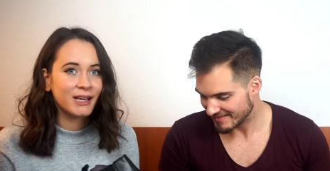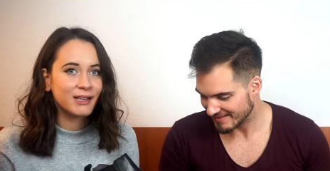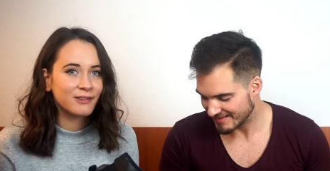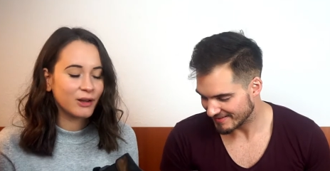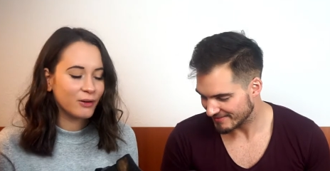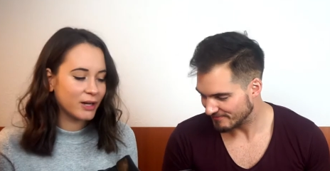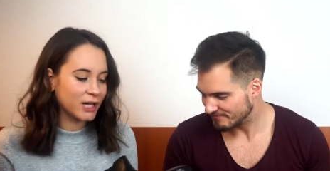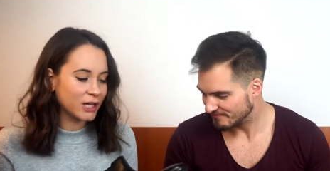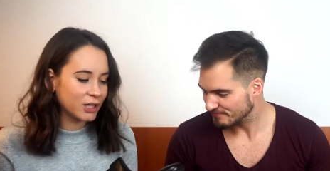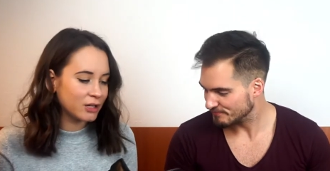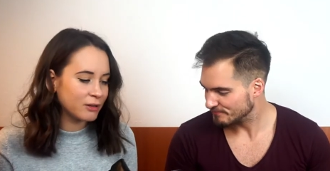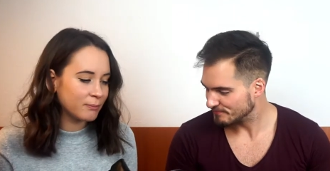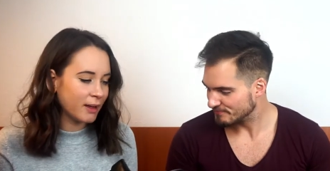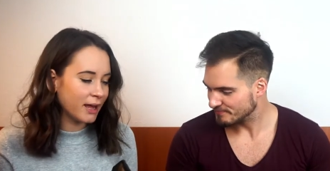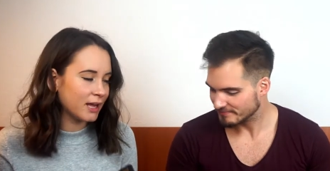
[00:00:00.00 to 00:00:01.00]
Speaker 1: So it
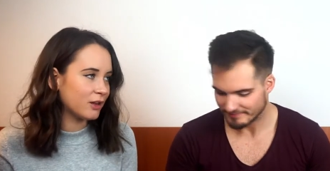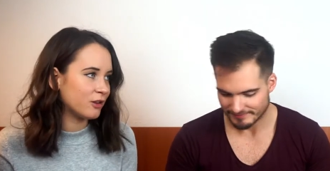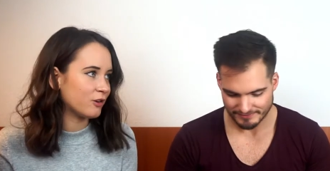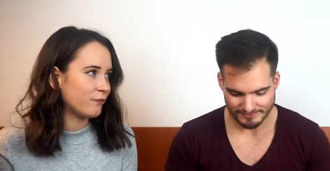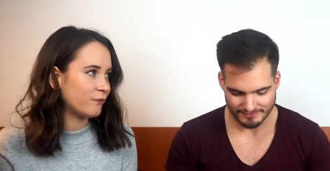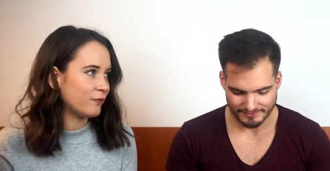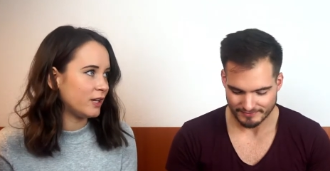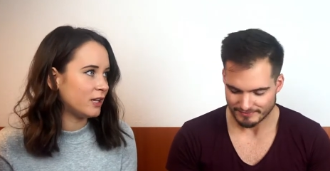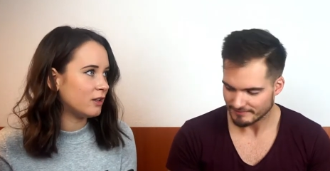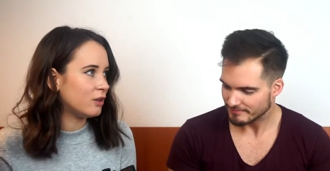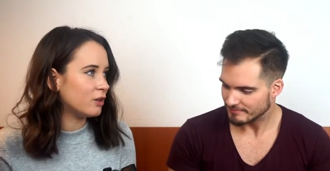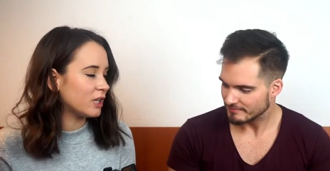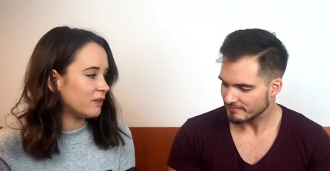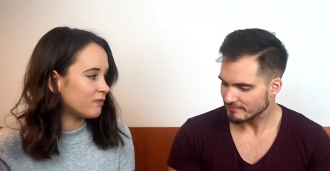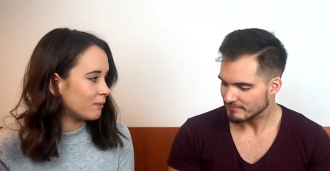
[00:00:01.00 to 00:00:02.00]
could make your feet
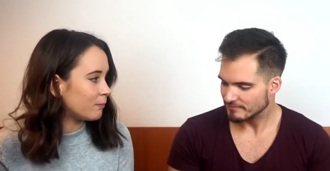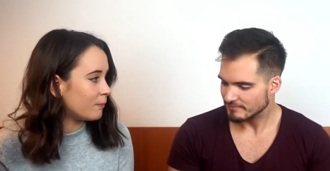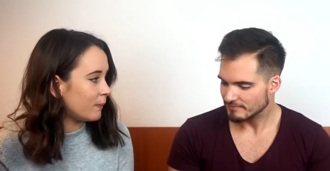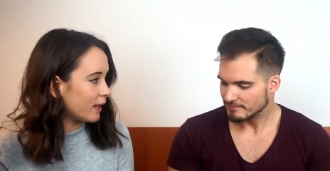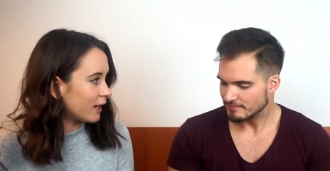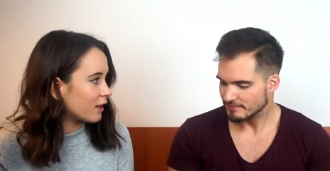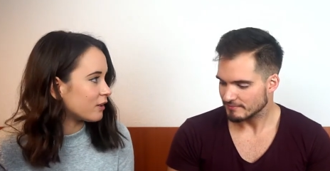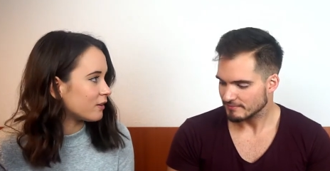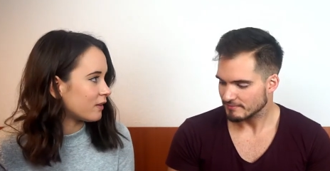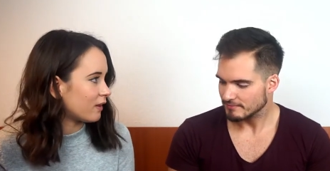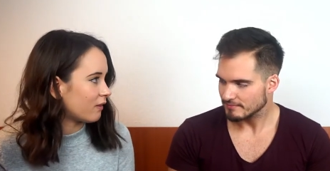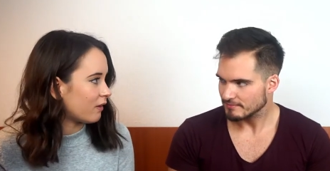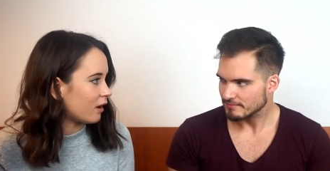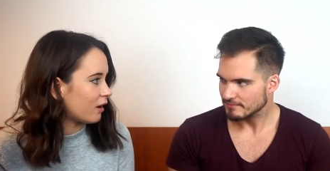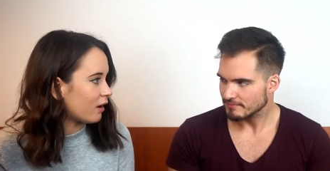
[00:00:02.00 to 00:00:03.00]
look even bigger
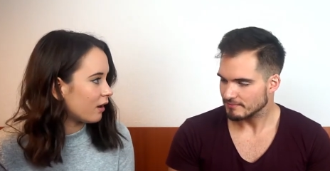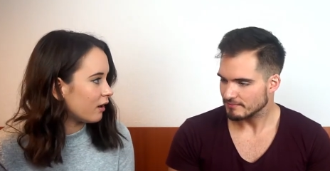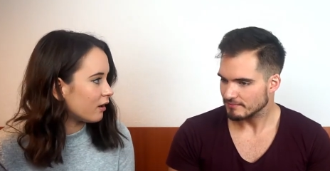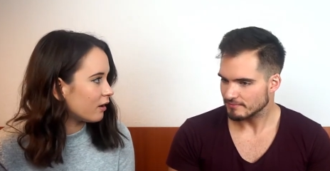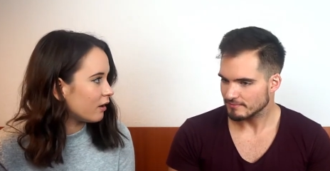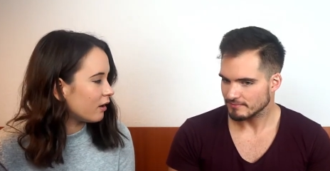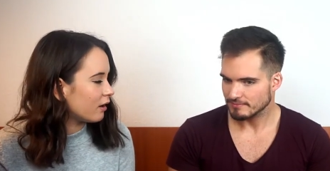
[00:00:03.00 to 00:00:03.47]
than they are.